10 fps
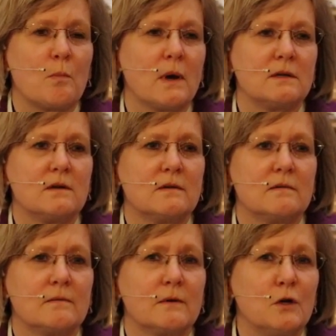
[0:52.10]
But
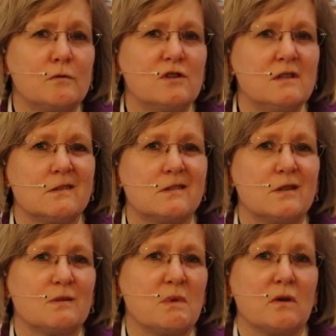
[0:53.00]
you know, Jesus
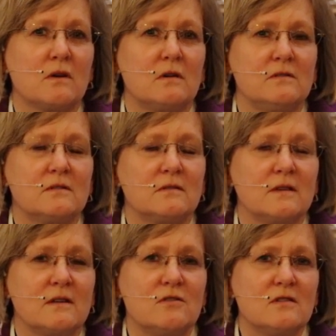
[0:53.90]
does miracles,
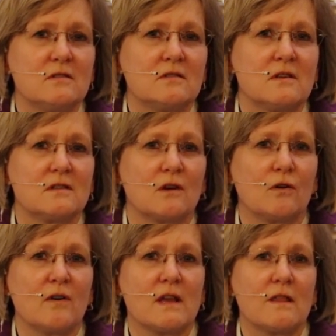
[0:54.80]
and Jesus does
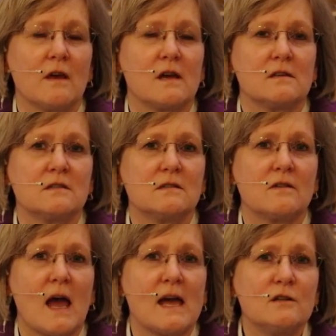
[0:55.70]
great things.
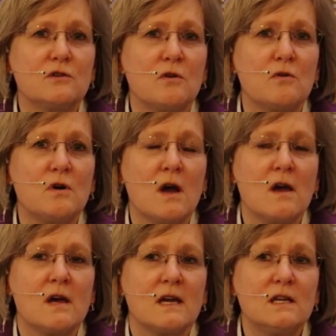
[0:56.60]
And so
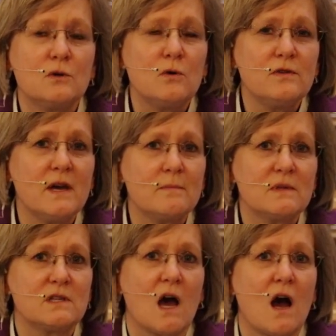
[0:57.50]
he told
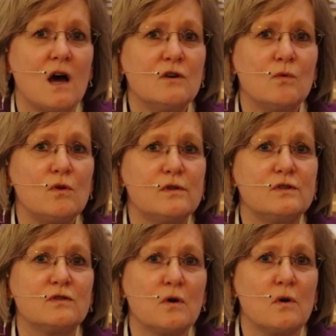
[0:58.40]
them to unroll the
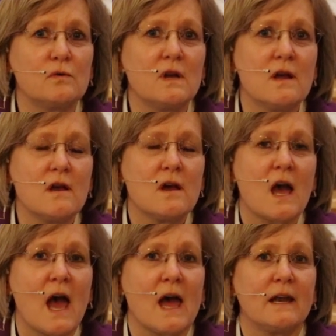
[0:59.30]
stone,
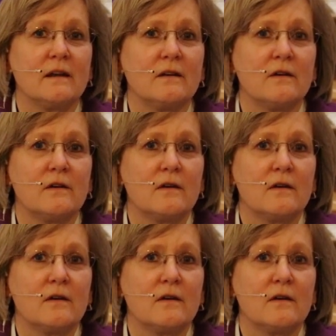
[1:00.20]
and